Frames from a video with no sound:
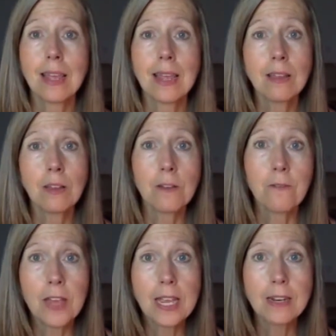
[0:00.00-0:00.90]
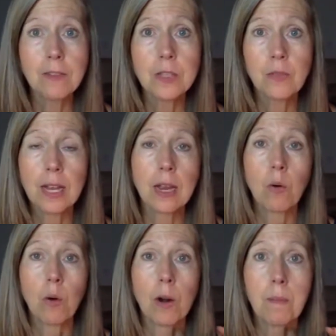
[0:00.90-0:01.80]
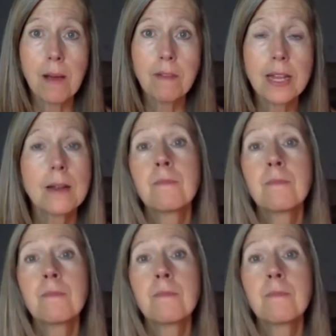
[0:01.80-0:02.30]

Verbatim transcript: either the feed of this video or above it,